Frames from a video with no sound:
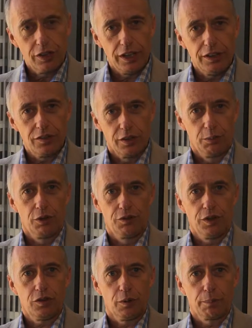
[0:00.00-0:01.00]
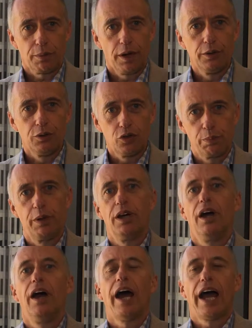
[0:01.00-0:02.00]
in terms of its approach,
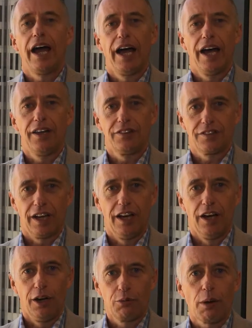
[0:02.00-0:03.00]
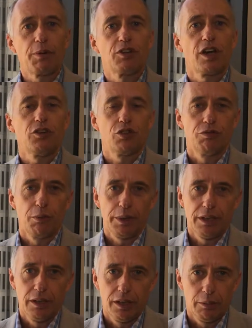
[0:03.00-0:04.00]
but has a reputation for
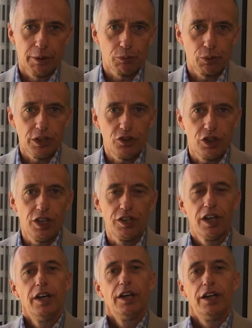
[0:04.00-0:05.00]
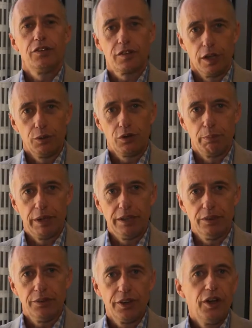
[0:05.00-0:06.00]
being a little bit rigid and slow to
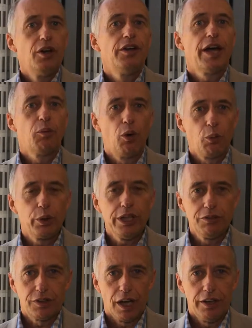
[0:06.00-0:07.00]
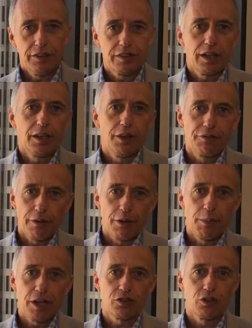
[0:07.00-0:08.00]
build. Now, what we've done is taken the very
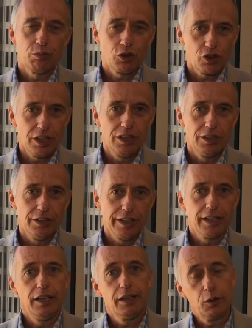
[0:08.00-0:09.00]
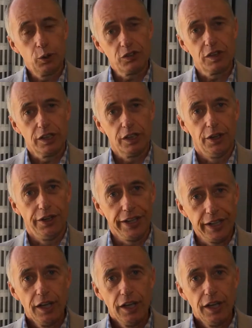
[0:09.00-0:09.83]
best of machine learning and linguistic learning,